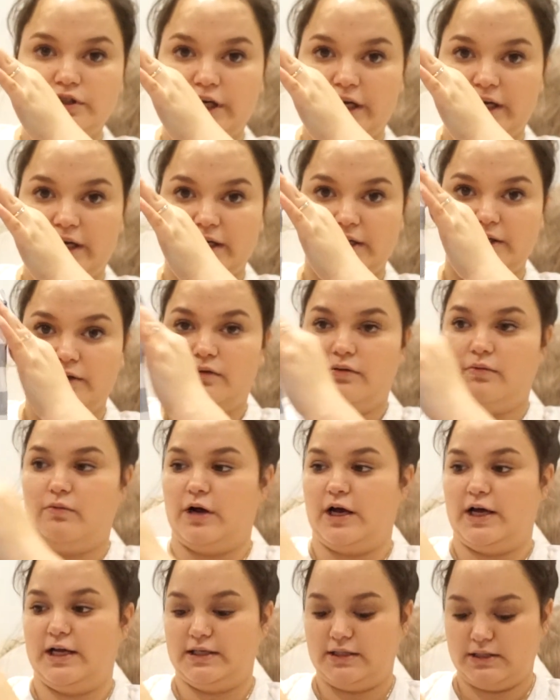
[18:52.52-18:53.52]
checkered
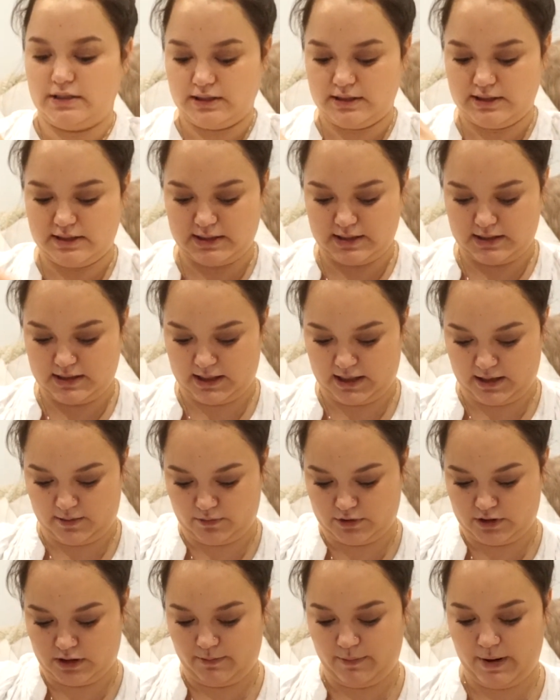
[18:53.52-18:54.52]
ones. They
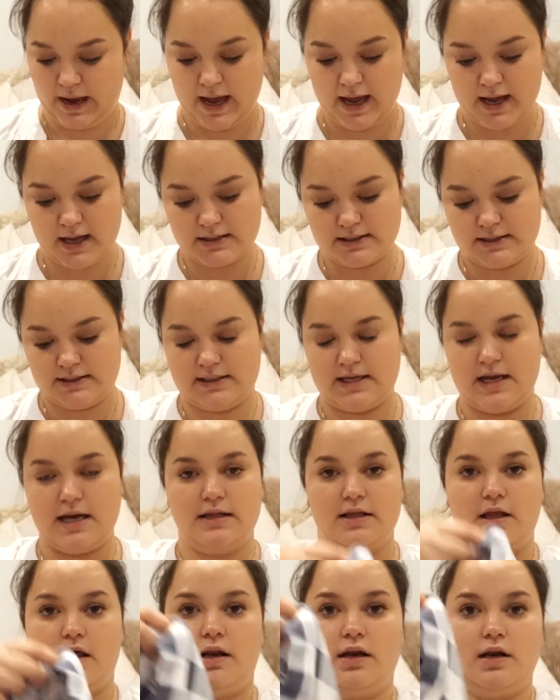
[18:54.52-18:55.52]
come with the pants
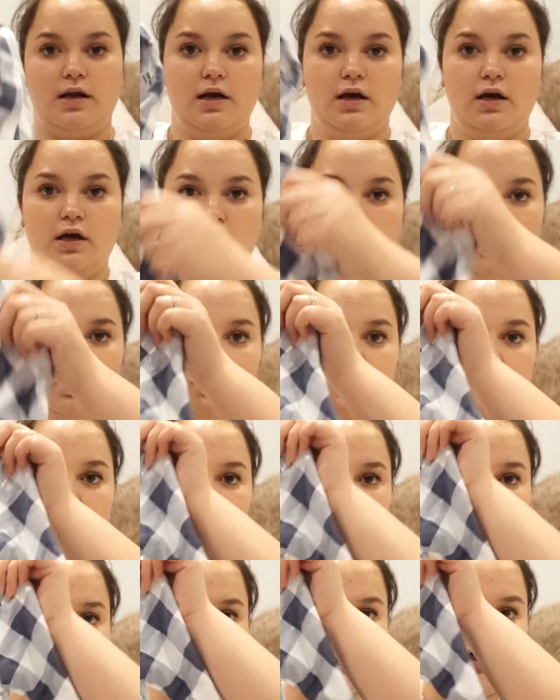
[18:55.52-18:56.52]
and then this
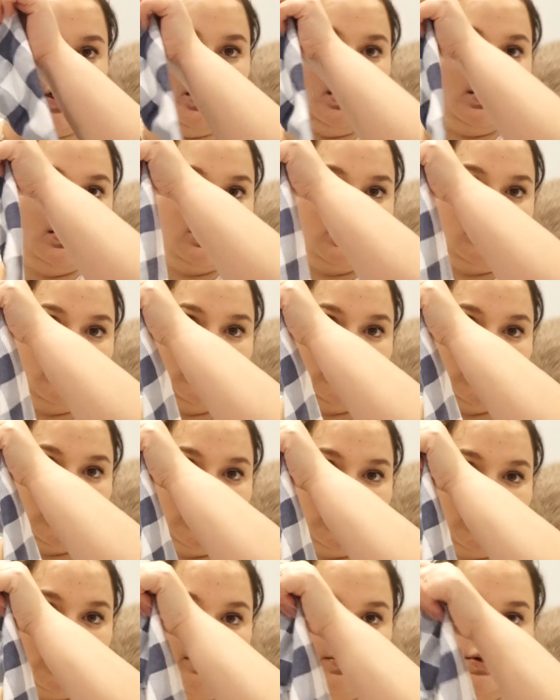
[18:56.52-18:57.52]
shirt, which
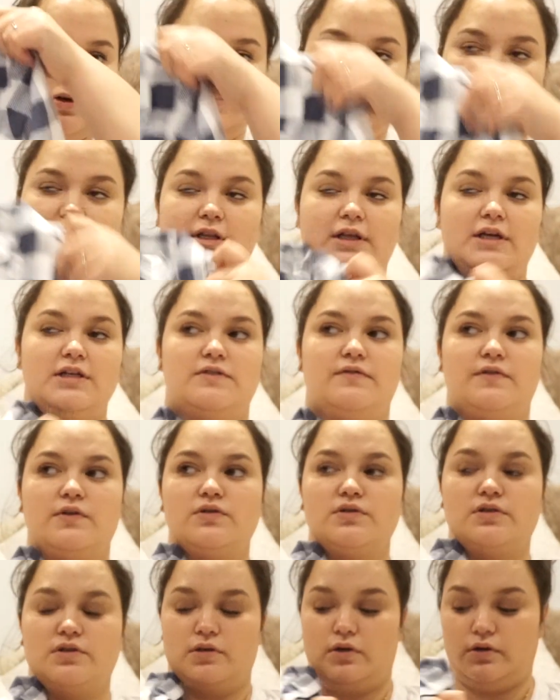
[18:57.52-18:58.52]
is super cute. And these
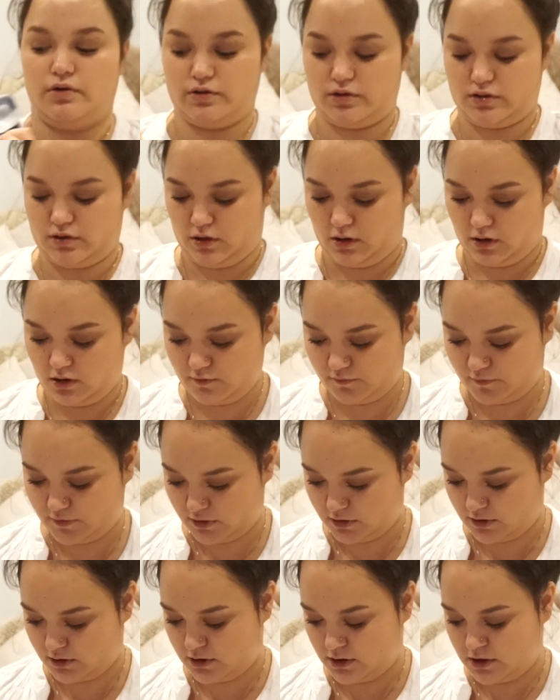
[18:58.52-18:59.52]
feel so
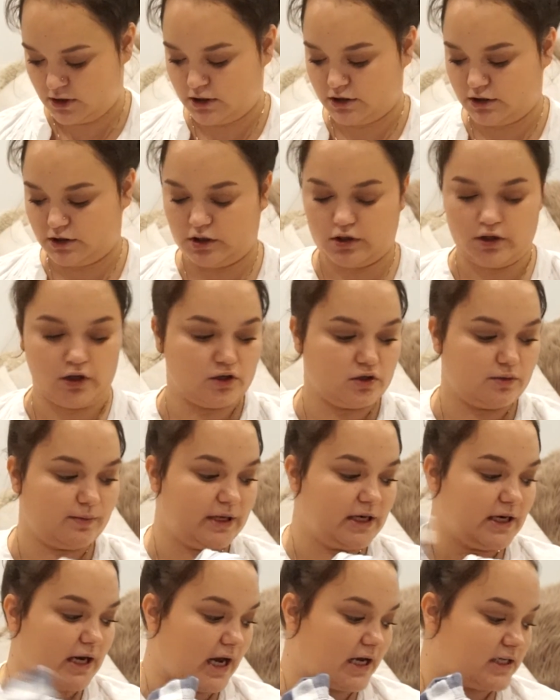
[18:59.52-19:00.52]
soft. So those will
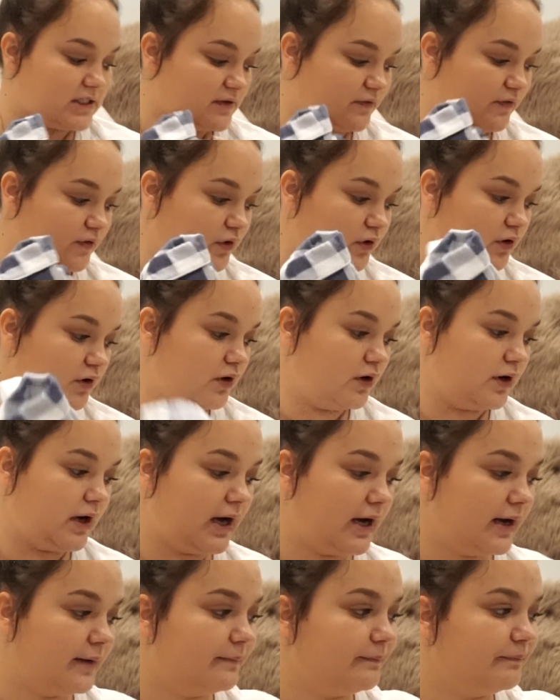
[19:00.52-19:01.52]
be nice
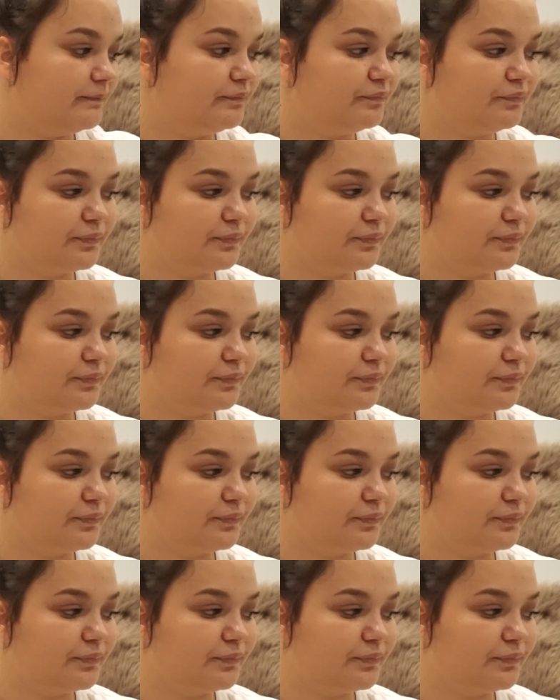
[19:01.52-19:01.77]
for, um,